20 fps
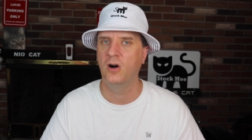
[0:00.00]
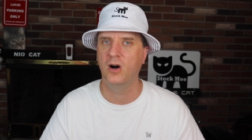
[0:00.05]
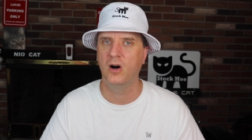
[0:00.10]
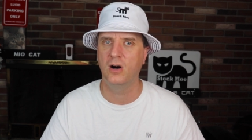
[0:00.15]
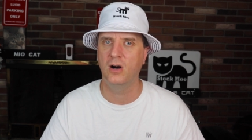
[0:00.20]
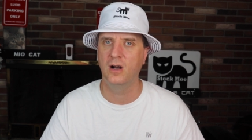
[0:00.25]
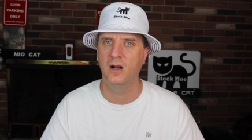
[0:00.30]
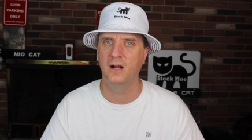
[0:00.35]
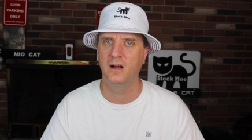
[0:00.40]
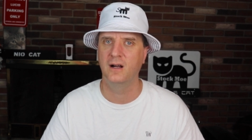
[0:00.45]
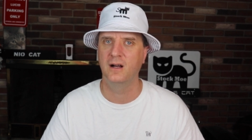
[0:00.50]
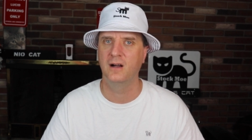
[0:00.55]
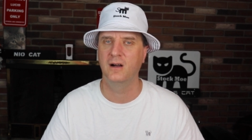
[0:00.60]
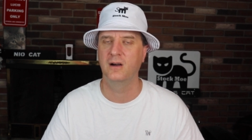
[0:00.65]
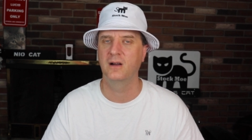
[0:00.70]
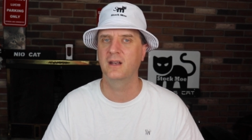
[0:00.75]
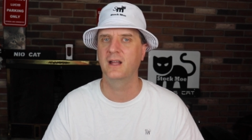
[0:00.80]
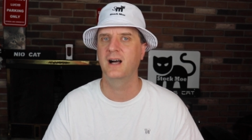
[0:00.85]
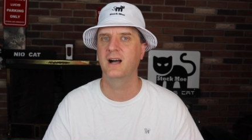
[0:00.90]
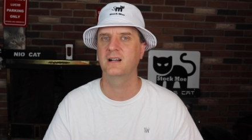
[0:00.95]

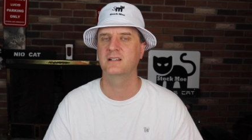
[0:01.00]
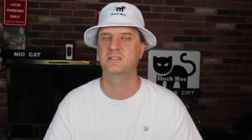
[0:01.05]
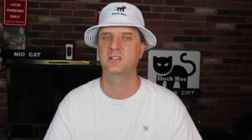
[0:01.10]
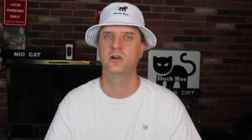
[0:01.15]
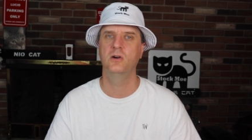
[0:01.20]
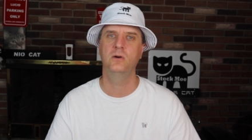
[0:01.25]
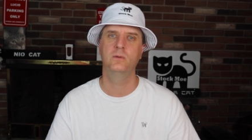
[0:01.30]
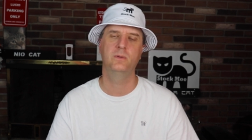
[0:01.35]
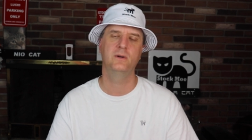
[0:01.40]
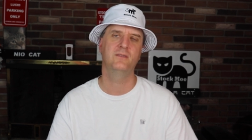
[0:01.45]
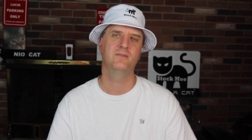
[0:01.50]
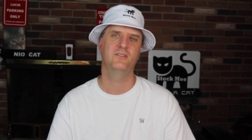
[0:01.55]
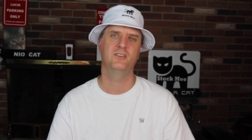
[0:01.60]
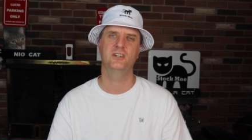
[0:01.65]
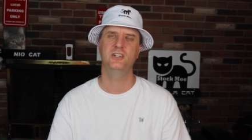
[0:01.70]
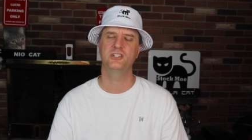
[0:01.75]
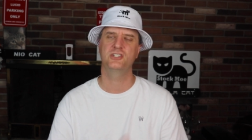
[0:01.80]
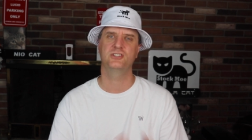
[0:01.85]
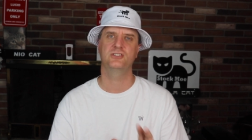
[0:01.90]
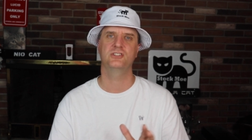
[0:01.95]
on October
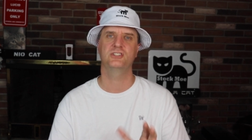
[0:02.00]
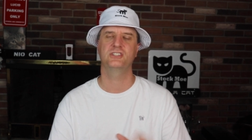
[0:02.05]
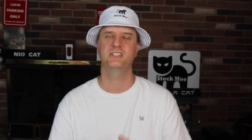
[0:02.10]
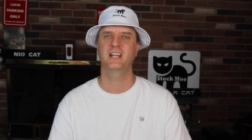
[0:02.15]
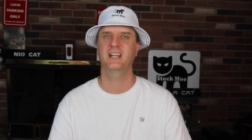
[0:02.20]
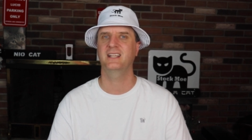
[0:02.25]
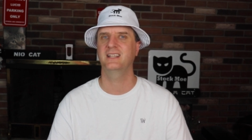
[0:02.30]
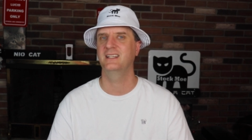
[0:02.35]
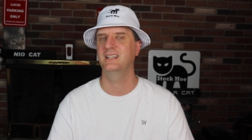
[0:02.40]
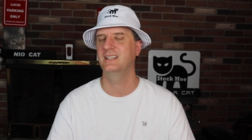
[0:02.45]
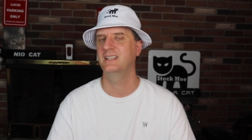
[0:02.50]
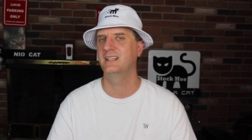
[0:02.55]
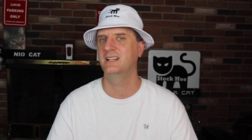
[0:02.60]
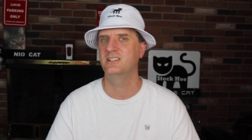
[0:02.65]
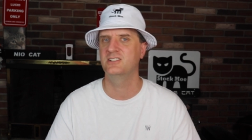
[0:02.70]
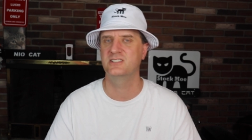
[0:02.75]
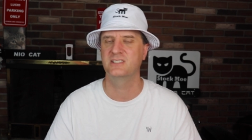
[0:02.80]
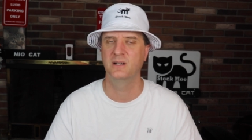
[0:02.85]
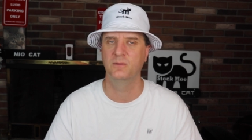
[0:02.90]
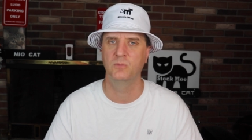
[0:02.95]
1st or 2nd in
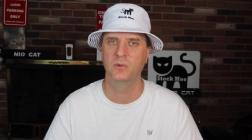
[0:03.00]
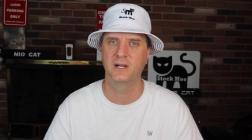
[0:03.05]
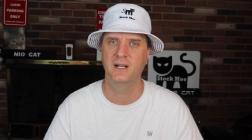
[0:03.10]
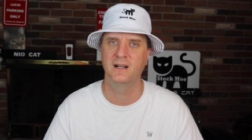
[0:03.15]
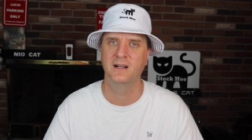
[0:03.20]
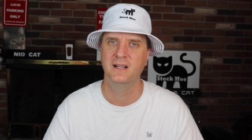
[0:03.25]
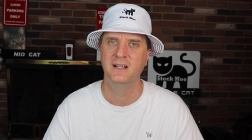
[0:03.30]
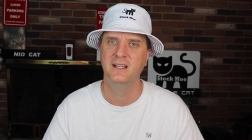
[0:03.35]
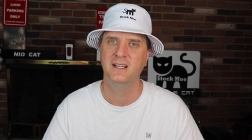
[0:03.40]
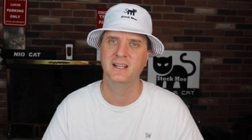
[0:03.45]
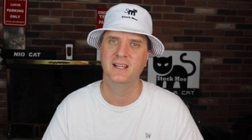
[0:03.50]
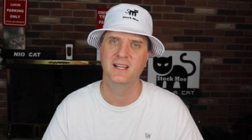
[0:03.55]
there somewhere,